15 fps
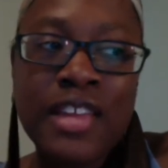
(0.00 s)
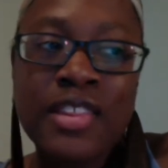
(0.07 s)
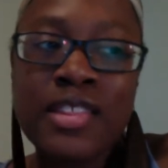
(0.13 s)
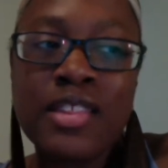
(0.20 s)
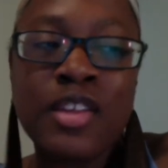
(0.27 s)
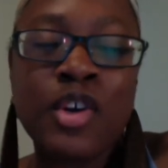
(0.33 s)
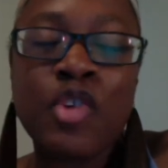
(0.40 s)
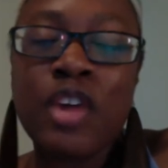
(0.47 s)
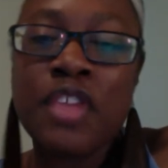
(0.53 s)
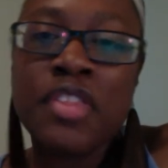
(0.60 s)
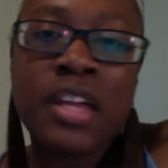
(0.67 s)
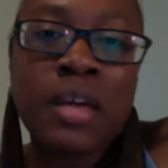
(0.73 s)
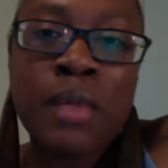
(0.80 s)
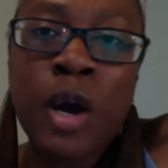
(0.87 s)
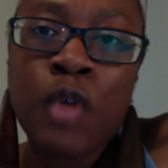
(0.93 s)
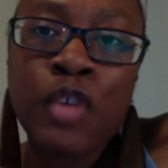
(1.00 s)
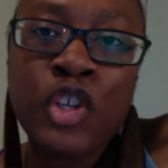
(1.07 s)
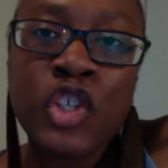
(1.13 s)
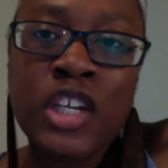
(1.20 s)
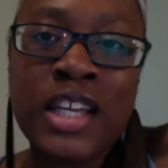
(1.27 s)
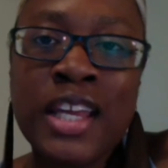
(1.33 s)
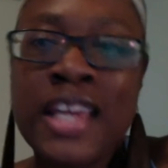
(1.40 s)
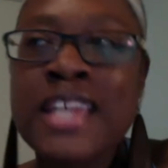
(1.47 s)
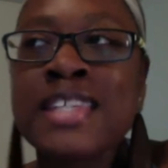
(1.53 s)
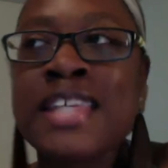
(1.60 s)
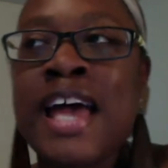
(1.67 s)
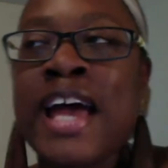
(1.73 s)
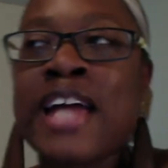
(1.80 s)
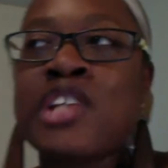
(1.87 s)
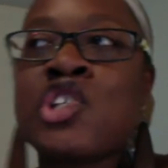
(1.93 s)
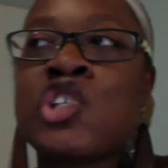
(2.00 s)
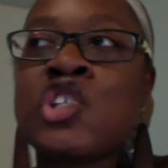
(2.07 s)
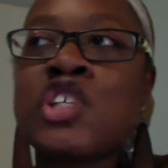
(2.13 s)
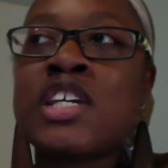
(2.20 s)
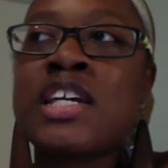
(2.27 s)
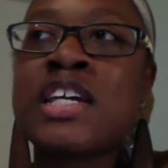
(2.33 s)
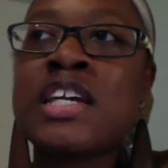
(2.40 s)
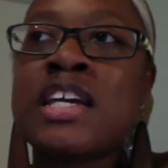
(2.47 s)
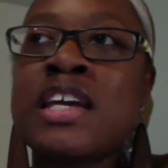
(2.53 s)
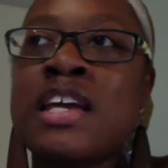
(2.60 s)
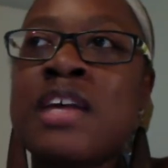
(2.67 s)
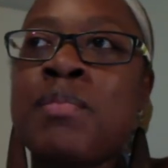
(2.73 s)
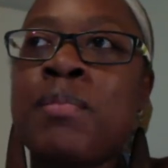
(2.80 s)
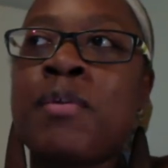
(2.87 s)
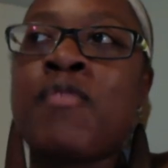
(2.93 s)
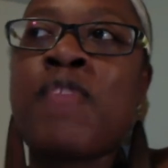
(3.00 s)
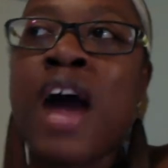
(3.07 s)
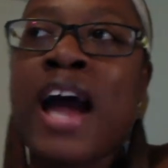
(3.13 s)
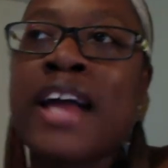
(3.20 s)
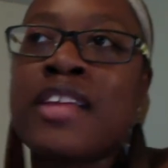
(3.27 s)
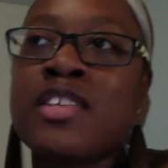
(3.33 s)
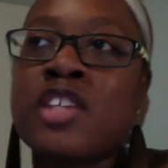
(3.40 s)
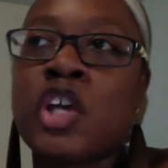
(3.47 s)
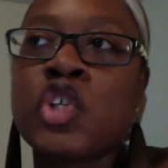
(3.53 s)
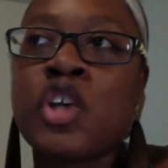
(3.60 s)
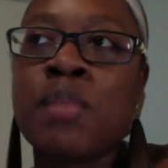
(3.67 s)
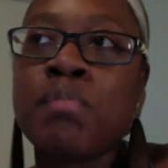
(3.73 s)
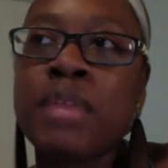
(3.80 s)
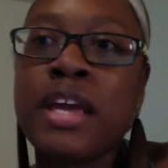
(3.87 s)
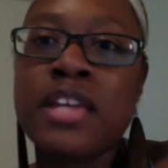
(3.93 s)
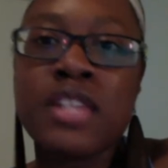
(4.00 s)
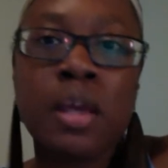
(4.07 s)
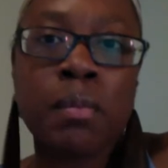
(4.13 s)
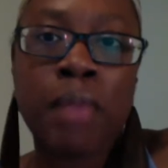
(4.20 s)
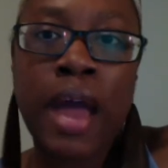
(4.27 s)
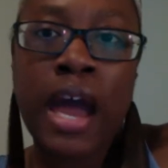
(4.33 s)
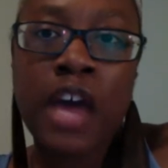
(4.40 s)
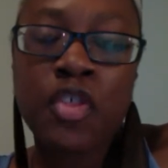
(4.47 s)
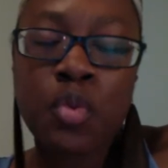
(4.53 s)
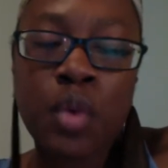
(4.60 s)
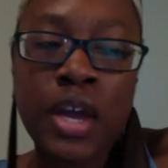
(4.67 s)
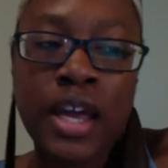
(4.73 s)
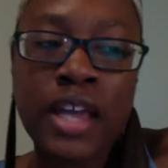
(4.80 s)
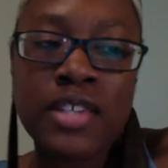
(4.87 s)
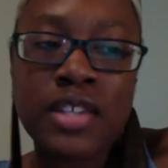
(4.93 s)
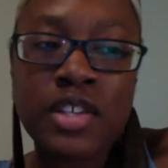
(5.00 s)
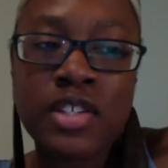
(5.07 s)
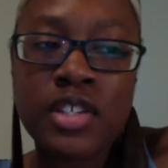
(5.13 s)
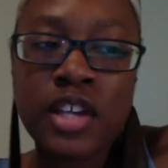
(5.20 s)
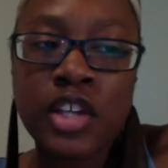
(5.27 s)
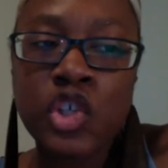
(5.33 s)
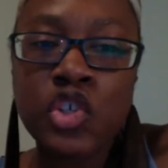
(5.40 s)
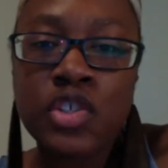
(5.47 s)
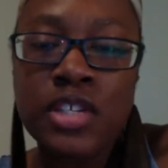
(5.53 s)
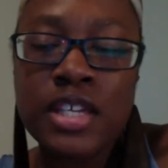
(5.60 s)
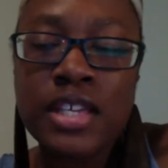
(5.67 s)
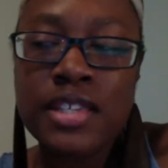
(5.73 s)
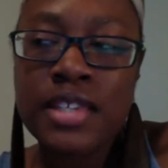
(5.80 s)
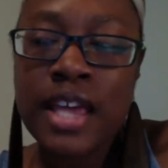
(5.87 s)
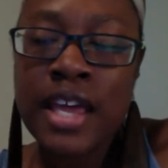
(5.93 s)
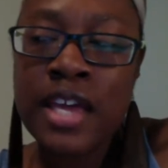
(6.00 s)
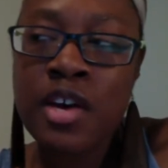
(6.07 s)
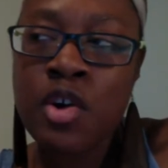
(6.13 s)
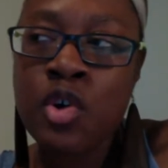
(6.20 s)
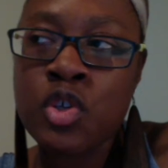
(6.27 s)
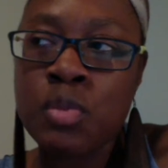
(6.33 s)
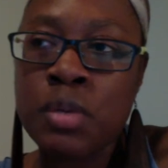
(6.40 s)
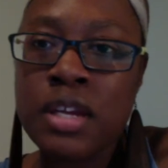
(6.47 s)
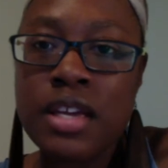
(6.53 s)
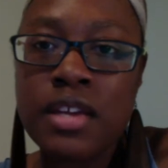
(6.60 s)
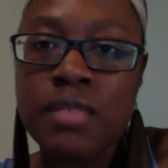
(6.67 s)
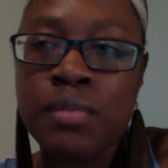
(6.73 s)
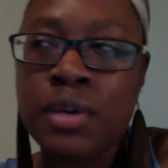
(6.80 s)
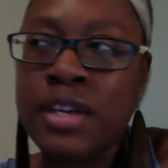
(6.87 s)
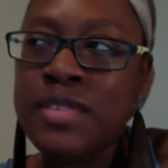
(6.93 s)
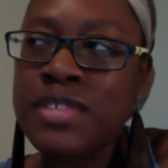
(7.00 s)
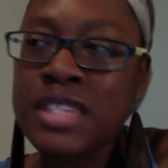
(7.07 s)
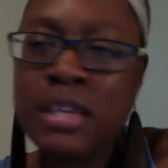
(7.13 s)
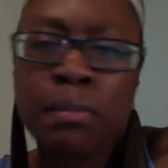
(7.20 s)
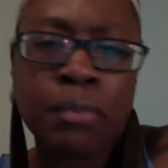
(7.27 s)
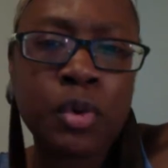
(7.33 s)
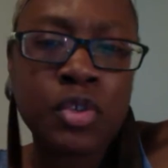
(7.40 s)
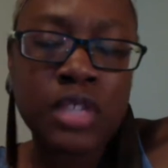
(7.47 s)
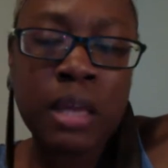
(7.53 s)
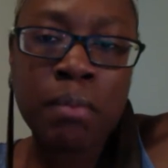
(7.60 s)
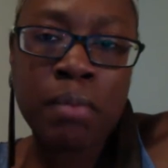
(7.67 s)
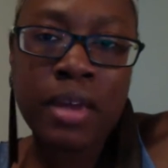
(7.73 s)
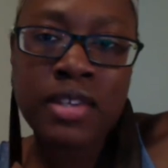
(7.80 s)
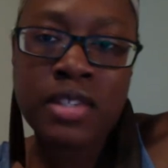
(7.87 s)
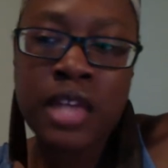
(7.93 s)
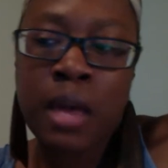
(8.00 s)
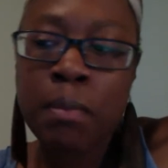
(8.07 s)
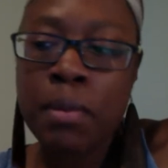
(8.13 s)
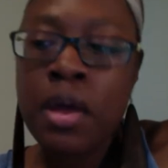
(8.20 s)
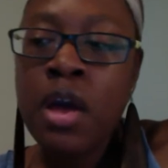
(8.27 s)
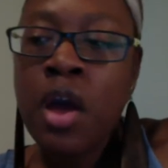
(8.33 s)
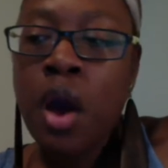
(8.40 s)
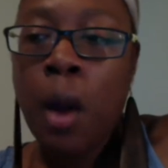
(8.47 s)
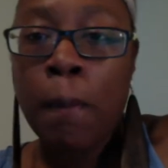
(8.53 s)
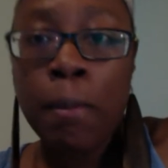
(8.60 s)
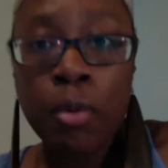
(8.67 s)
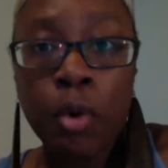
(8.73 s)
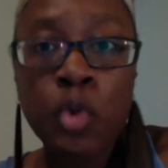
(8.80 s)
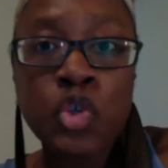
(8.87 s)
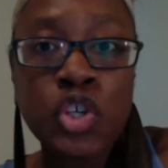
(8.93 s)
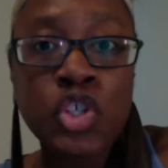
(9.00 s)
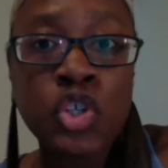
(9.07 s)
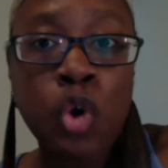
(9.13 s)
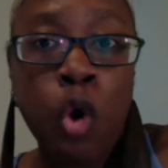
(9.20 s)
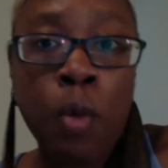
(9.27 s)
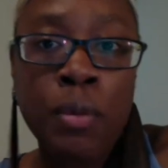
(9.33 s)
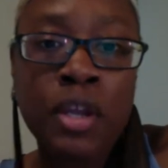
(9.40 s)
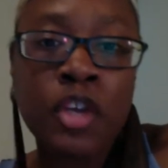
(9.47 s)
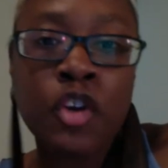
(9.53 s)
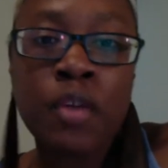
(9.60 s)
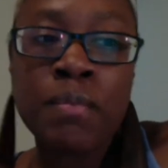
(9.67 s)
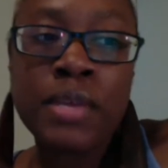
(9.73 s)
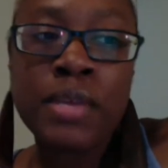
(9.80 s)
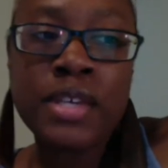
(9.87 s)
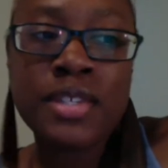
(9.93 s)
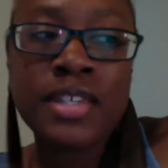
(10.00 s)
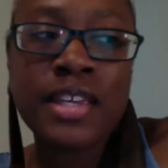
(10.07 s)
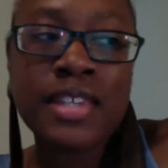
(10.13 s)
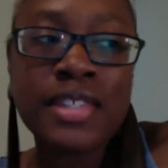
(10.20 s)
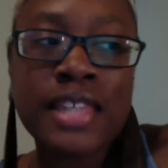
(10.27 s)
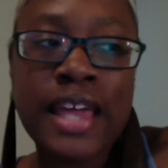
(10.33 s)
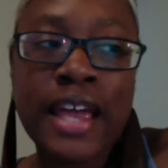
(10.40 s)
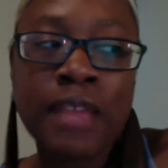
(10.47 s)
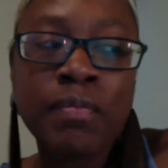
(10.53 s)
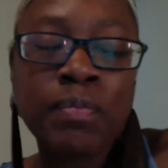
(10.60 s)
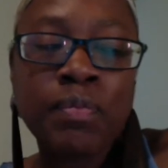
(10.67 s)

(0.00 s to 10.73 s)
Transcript: the great thing about Regina is that she provides such amazing pathways and such detailed but simple step-by-step approaches to opening your business that